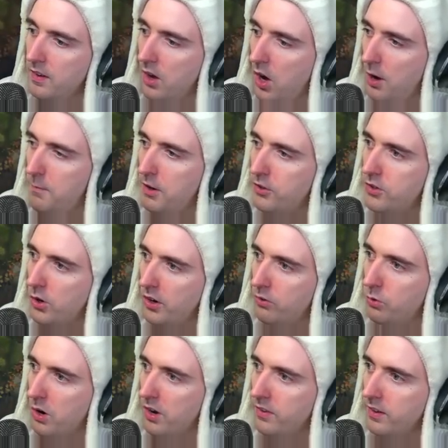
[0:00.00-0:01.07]
Almost
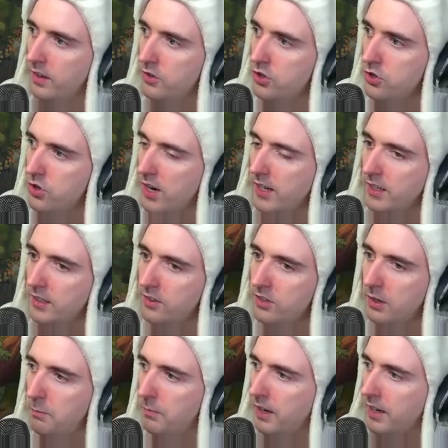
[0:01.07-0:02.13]
always worth unless you're trading into
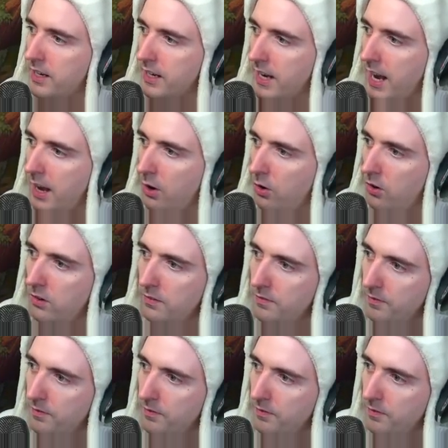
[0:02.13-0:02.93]
something like a Kale